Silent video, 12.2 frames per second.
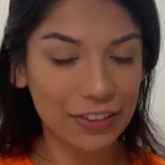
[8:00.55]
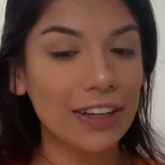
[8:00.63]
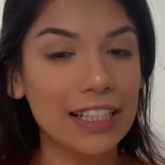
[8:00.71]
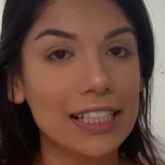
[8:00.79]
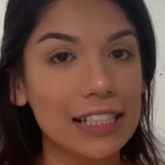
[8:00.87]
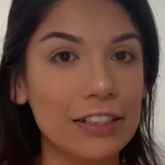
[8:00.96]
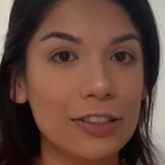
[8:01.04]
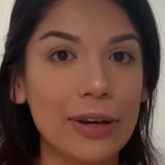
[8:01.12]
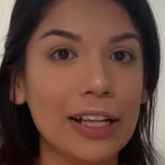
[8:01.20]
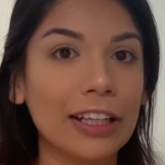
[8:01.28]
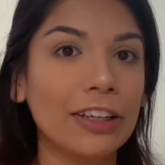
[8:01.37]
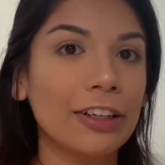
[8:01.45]
if I didn't do
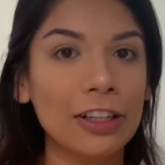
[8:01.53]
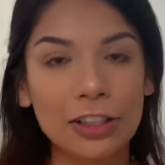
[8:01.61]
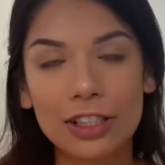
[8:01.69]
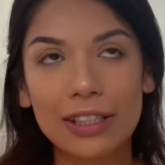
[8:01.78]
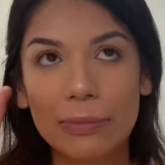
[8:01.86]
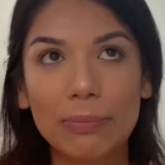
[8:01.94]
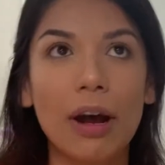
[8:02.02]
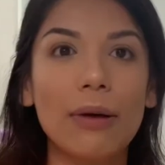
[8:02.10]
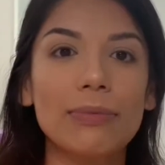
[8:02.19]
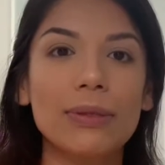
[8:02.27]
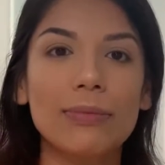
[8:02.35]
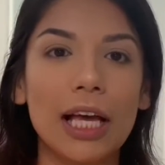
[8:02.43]
eyeliner, I'd just like pop
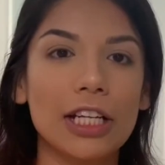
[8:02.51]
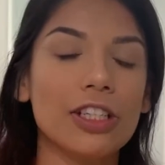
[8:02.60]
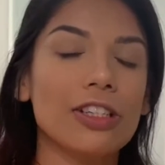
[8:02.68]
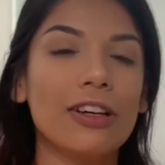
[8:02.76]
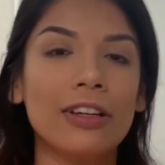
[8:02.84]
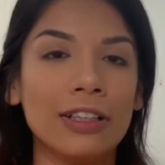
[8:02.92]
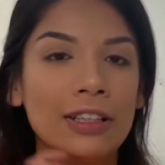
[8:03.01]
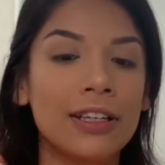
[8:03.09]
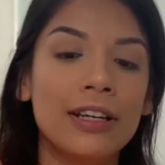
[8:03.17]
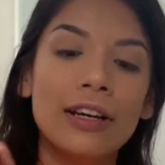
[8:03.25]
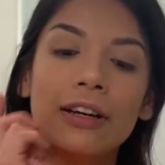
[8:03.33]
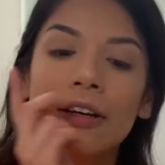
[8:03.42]
some lashes on,
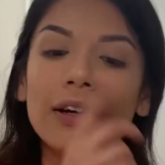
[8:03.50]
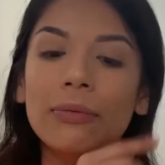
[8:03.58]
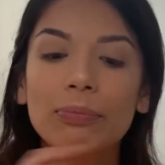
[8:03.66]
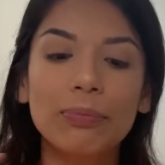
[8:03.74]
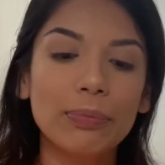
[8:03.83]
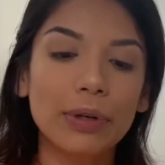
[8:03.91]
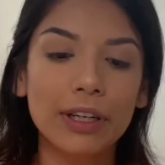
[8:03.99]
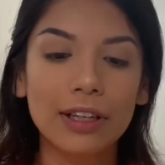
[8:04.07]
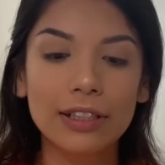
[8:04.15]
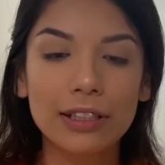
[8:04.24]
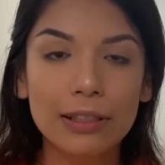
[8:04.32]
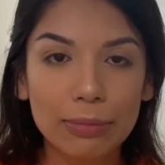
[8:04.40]
put
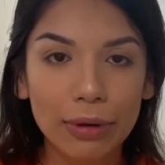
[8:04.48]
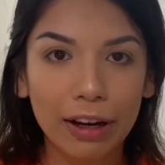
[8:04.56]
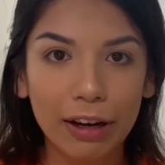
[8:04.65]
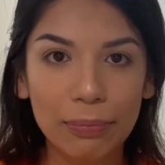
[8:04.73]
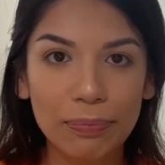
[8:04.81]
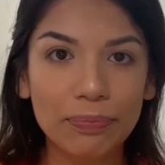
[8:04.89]
on some balm,